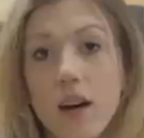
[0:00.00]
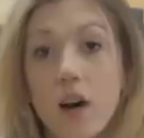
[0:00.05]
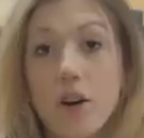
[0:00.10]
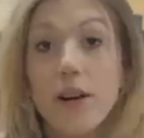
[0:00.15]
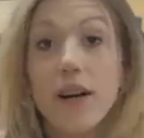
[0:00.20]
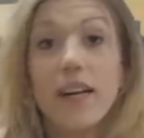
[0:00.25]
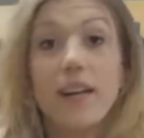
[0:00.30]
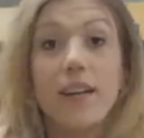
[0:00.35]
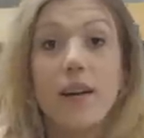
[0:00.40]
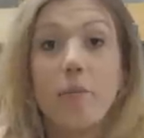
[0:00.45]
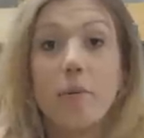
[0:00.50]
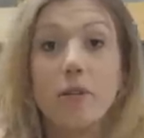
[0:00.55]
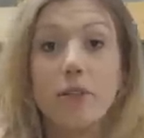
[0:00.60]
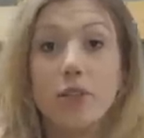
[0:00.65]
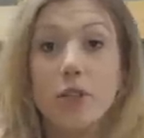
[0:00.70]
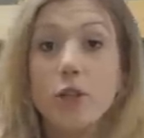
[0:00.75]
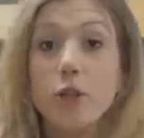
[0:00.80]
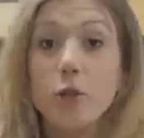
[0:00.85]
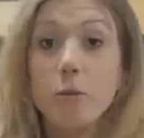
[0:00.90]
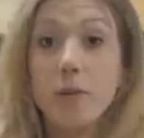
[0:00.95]
Okay, number
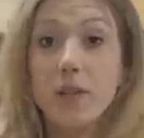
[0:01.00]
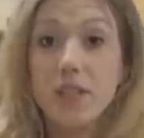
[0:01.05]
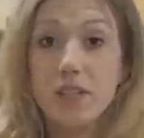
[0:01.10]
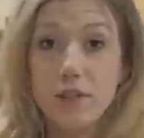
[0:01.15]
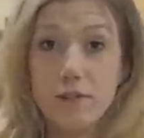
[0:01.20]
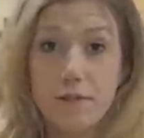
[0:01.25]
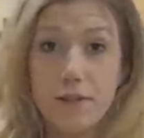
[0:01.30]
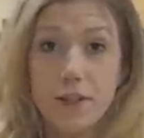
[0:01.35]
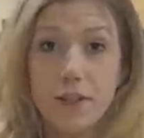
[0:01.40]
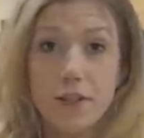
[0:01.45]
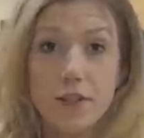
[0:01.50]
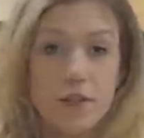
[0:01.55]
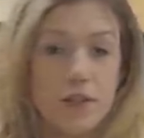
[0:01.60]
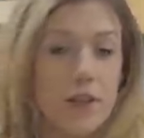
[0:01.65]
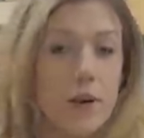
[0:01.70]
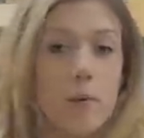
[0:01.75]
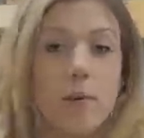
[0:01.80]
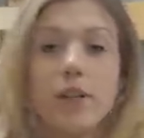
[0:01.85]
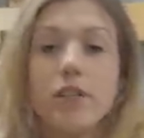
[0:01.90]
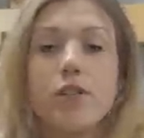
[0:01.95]
two piece of furniture
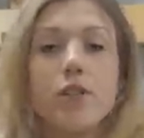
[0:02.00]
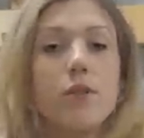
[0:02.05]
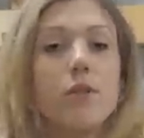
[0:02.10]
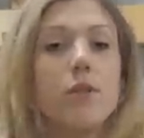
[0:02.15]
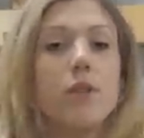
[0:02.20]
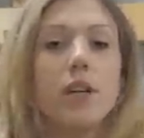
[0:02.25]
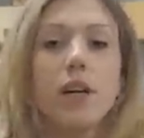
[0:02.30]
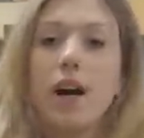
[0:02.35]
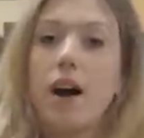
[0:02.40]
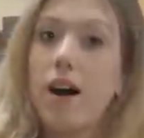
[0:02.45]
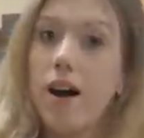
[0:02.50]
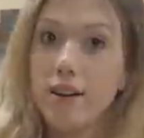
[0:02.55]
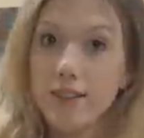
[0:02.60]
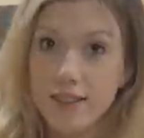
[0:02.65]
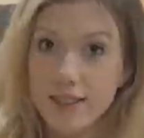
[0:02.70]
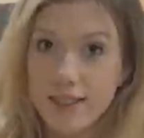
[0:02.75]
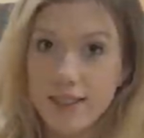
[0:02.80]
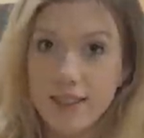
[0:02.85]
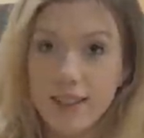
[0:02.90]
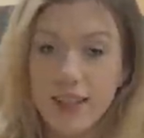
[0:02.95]
that we do
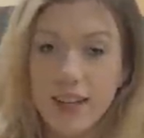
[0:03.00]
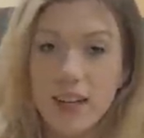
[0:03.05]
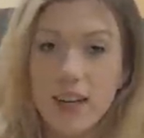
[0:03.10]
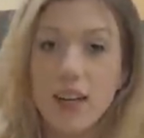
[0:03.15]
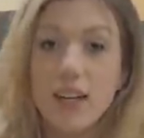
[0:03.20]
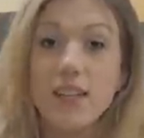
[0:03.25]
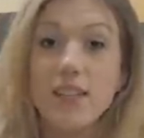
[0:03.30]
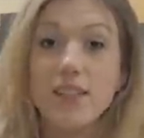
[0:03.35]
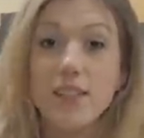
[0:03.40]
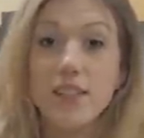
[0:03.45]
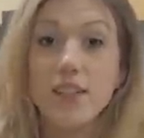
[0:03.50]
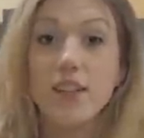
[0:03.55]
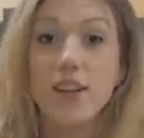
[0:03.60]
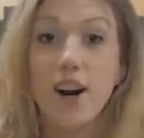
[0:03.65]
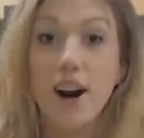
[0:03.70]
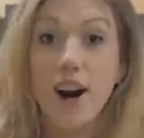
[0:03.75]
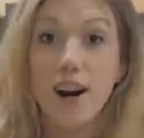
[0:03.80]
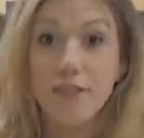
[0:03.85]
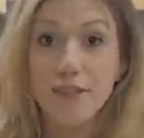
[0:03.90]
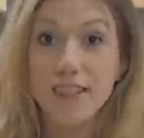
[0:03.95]
constantly is
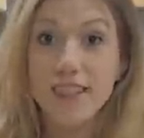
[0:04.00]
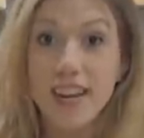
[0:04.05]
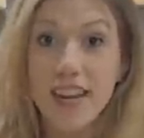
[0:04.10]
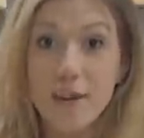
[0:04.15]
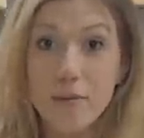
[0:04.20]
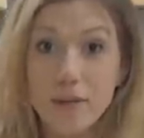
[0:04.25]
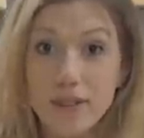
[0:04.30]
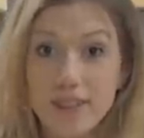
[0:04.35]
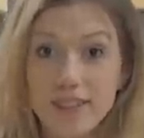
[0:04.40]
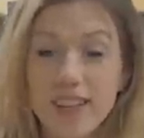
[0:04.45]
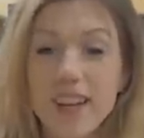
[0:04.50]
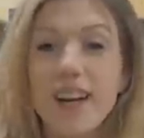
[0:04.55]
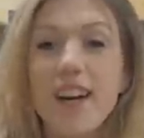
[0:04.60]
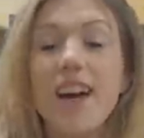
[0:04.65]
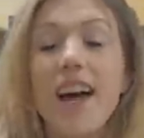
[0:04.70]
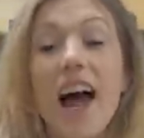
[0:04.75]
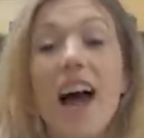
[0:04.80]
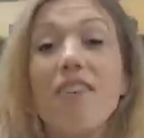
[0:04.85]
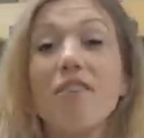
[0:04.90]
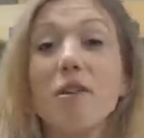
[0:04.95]
coffee tables.
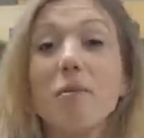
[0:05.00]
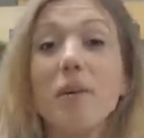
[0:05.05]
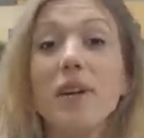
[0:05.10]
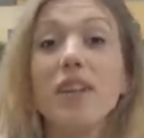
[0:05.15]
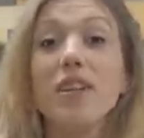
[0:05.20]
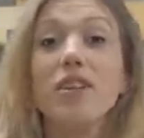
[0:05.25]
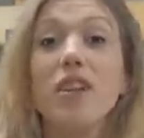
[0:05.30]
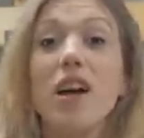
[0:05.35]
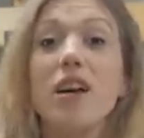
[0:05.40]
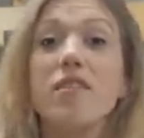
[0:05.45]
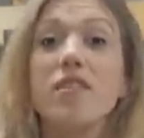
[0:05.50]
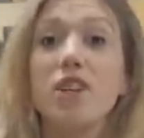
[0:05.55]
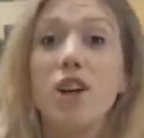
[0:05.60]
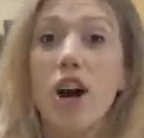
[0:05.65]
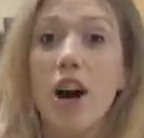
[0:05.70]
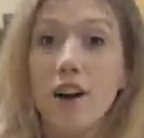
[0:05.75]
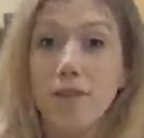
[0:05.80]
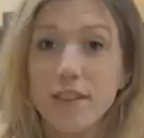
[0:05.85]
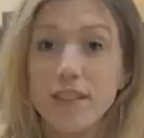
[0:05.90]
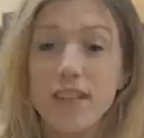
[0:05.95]
Everybody loves
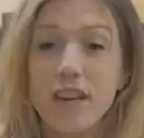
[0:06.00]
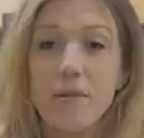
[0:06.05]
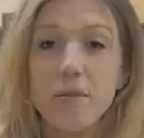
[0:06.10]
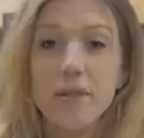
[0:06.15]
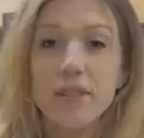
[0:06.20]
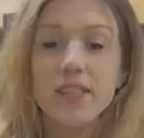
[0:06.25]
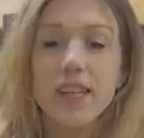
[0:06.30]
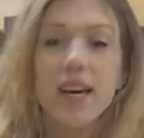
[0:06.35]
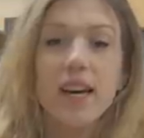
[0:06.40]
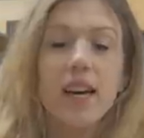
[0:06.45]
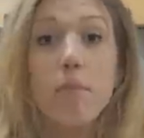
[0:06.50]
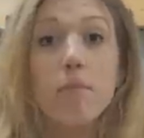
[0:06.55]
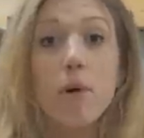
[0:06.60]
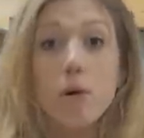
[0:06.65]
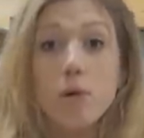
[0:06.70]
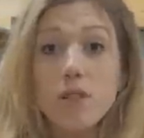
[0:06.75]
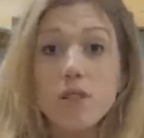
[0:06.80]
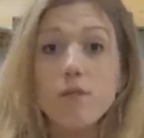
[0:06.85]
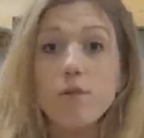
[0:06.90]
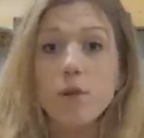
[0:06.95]
coffee tables.
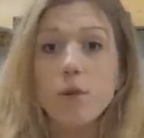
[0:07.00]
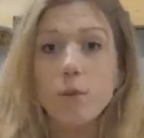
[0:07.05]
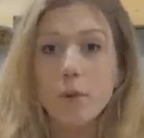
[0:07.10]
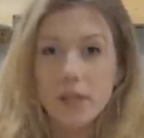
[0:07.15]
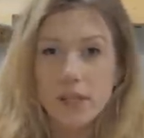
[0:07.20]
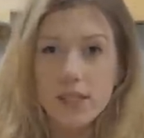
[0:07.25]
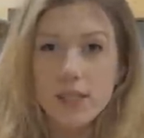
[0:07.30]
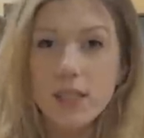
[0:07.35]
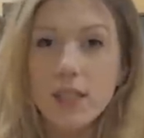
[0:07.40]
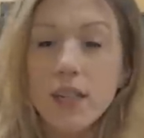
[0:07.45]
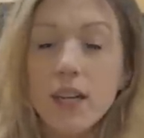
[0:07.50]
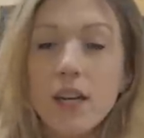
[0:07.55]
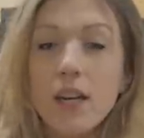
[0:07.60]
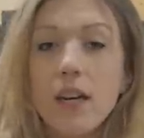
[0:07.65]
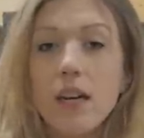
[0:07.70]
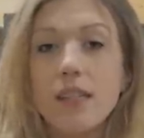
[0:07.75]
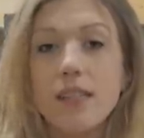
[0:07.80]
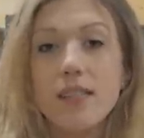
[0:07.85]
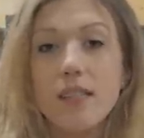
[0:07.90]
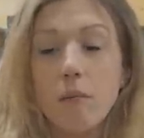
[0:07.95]
Most of what we see
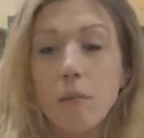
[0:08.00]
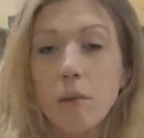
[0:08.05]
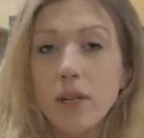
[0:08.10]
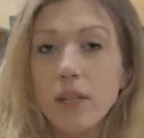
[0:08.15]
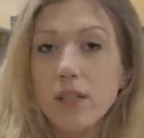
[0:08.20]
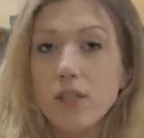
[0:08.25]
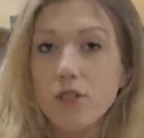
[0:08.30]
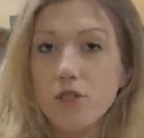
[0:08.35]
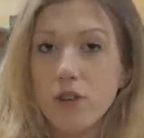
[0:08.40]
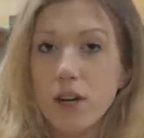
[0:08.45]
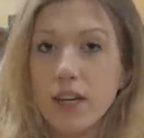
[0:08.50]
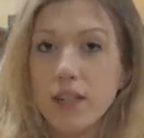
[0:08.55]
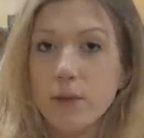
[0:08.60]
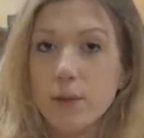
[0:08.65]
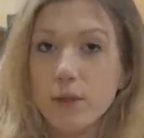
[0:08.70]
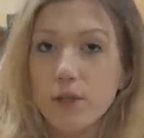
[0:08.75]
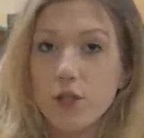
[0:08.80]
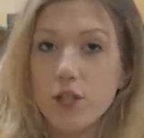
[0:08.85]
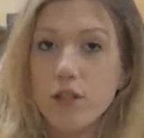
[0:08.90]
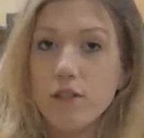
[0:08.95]
is somebody is trying
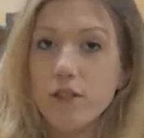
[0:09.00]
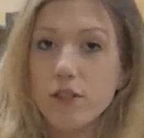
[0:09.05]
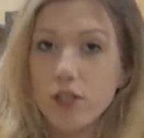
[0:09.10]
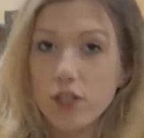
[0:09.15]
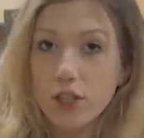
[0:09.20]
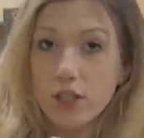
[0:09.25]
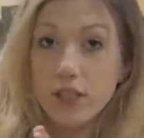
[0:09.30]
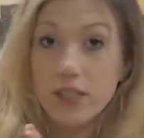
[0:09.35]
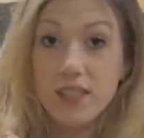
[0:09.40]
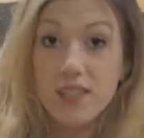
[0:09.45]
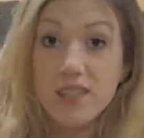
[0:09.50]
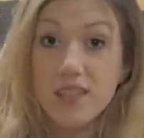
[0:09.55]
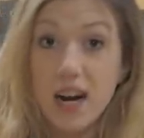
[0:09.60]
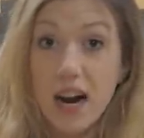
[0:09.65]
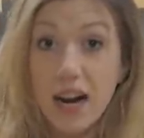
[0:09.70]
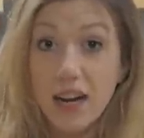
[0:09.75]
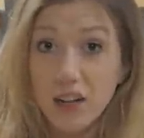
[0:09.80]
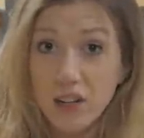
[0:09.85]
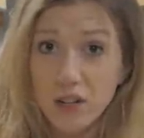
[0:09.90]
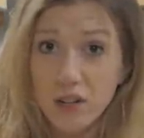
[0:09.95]
to achieve a certain
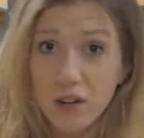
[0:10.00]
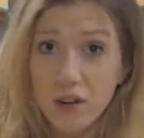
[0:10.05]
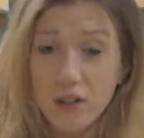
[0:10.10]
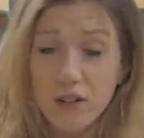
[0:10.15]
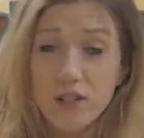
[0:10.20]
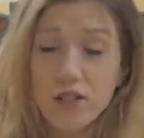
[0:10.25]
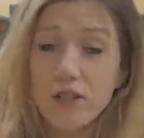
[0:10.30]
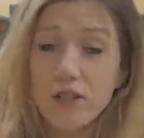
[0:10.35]
style or they're